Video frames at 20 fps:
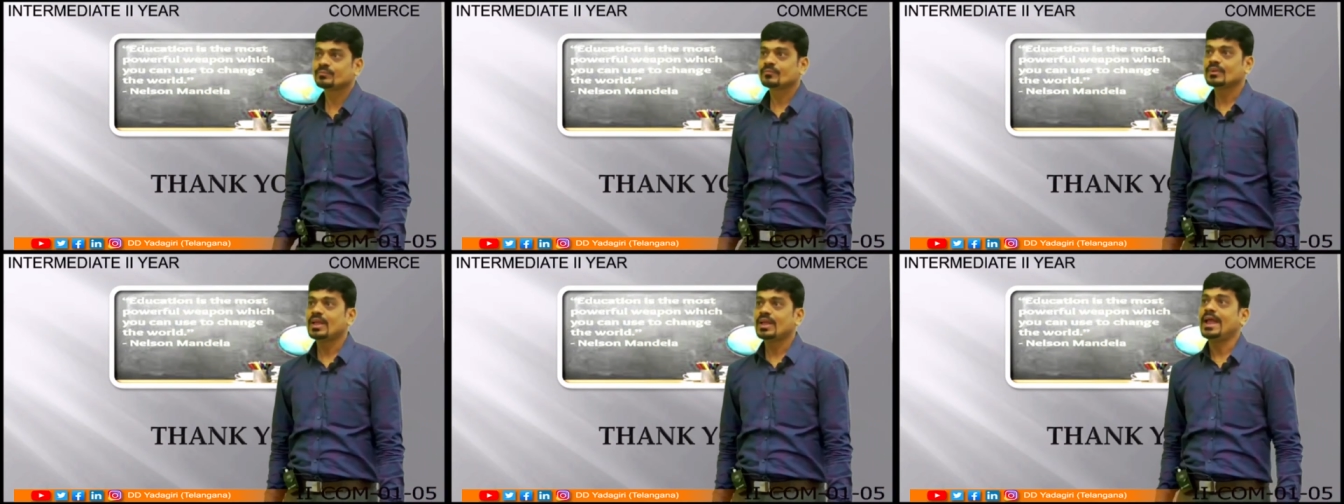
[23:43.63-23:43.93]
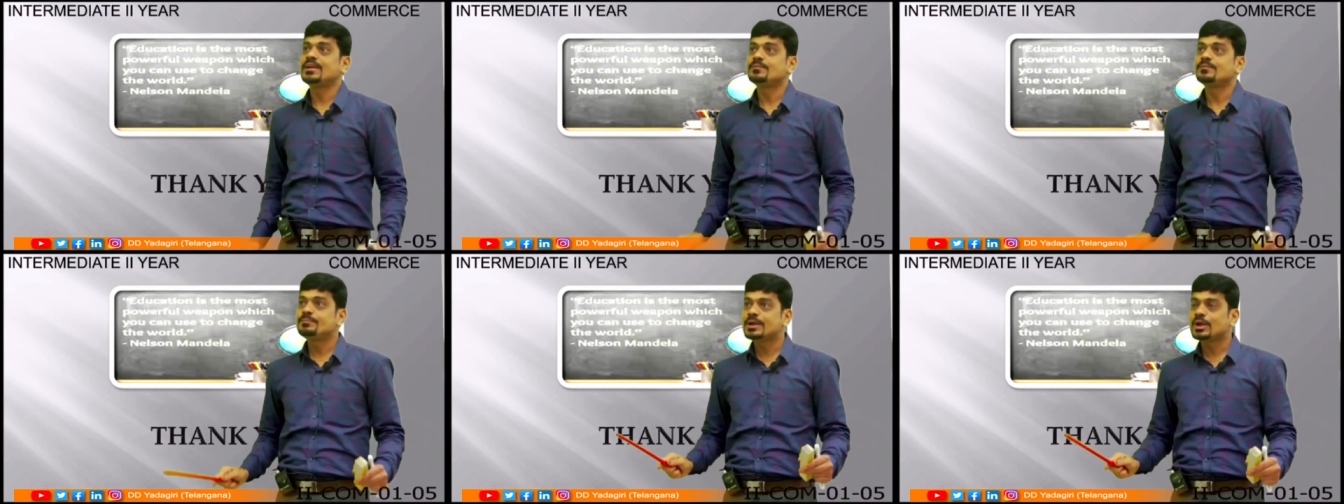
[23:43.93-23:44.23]

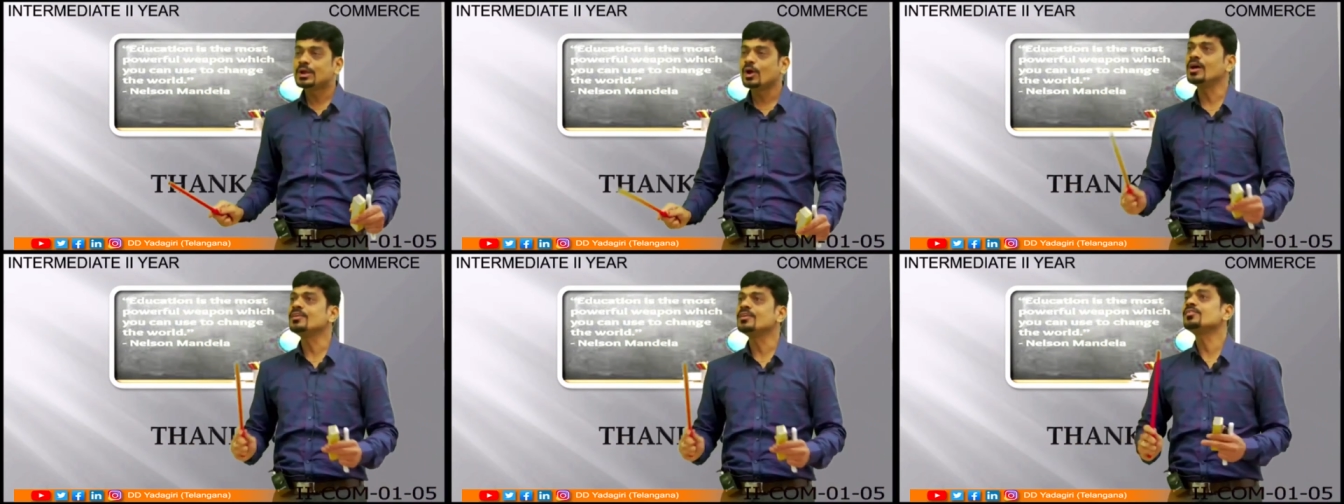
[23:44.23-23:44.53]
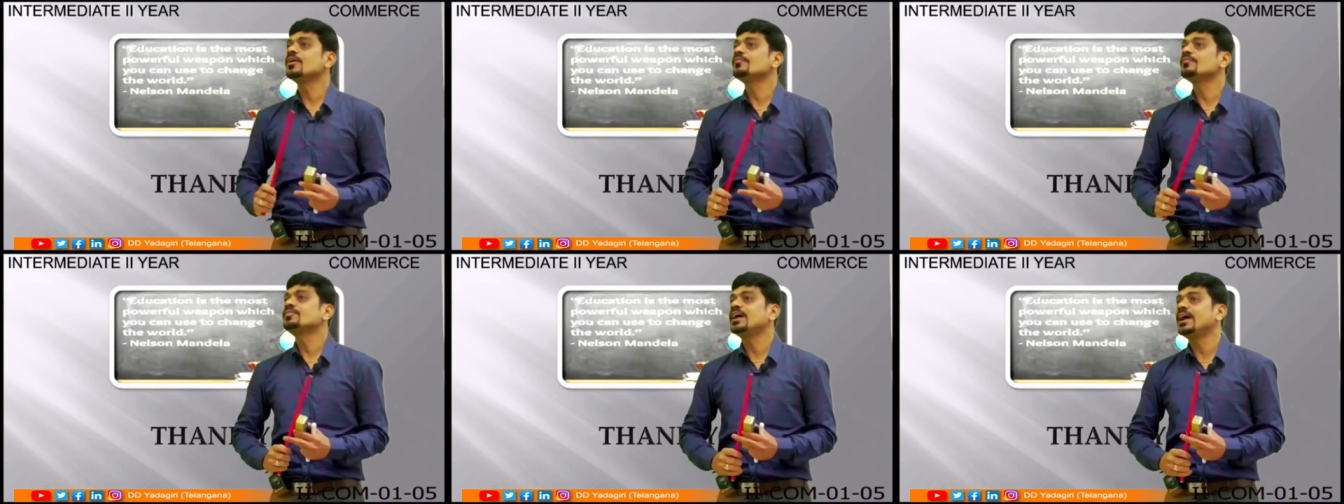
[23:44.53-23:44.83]
And because
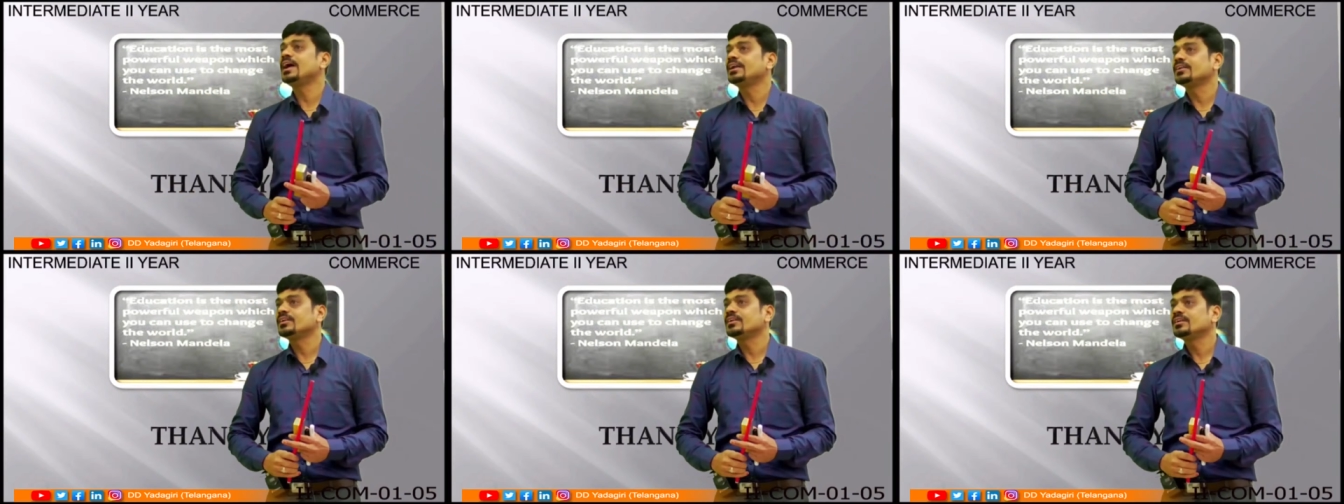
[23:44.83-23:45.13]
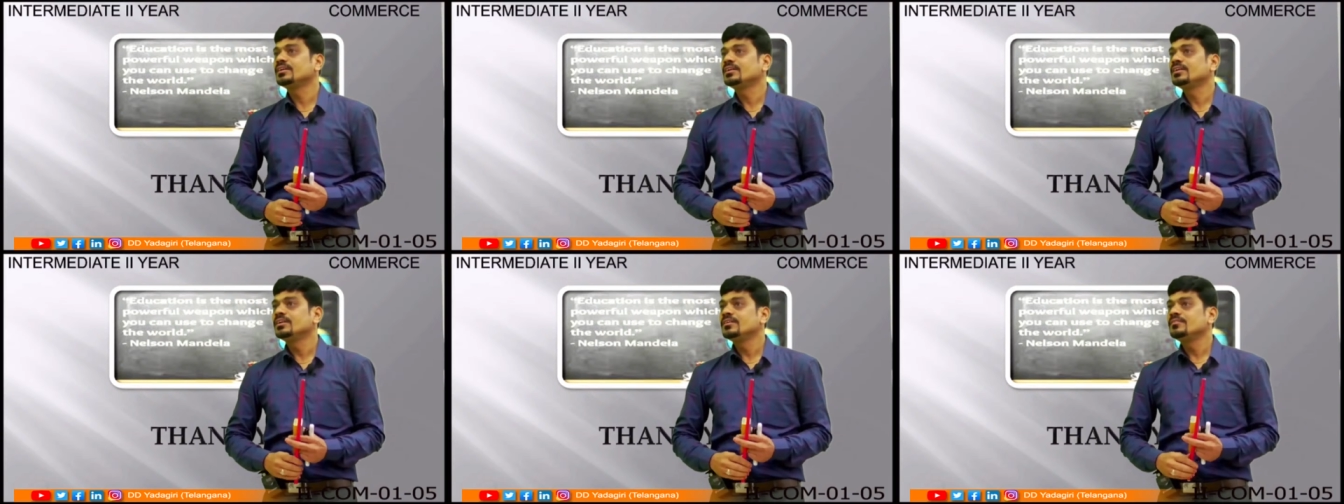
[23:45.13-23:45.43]
of that,
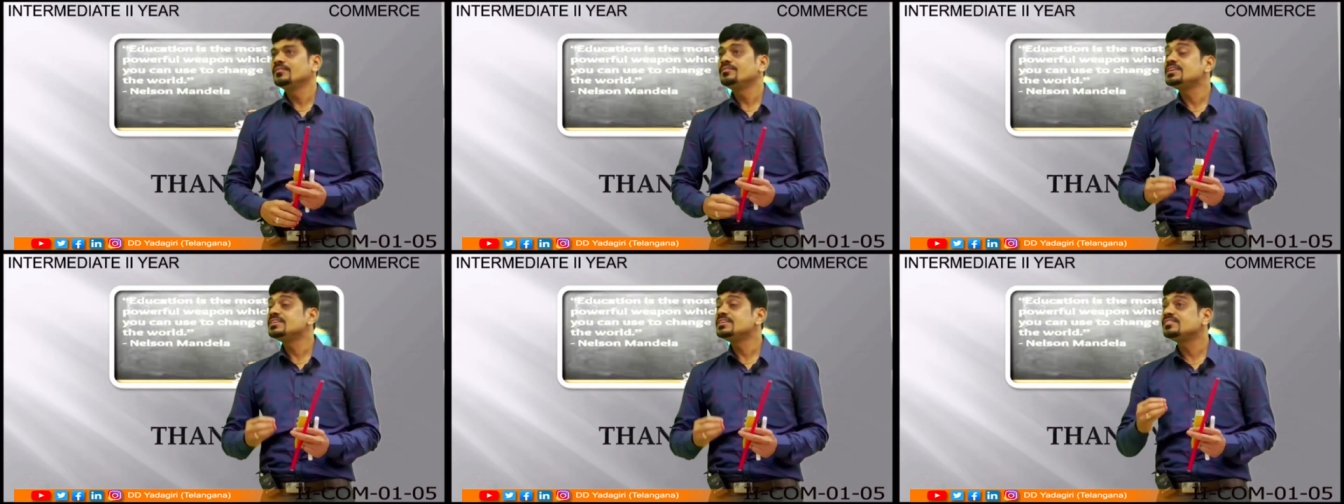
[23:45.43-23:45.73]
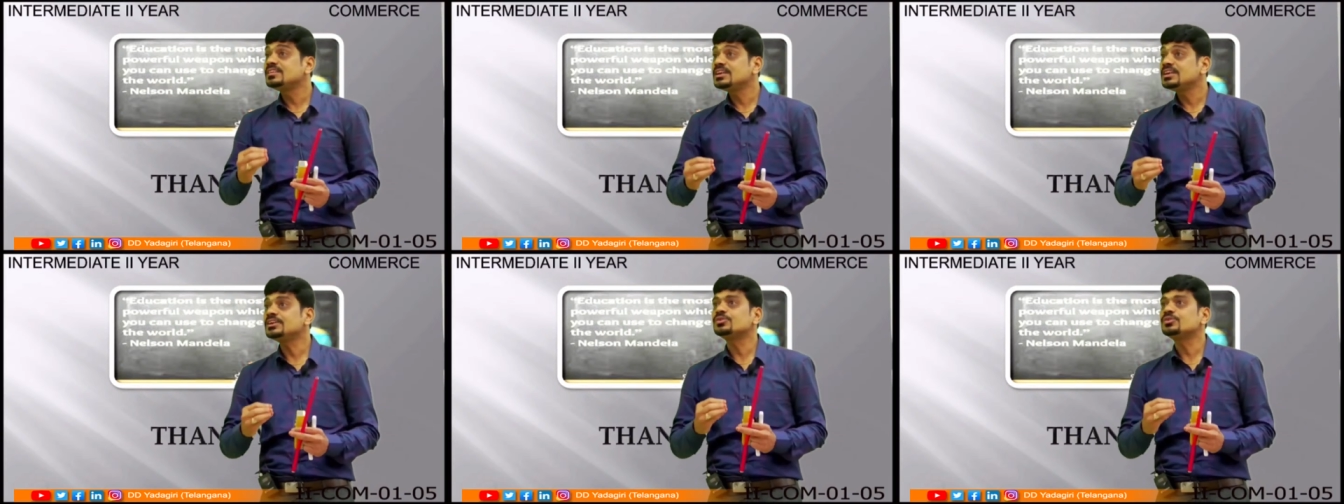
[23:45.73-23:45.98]
we see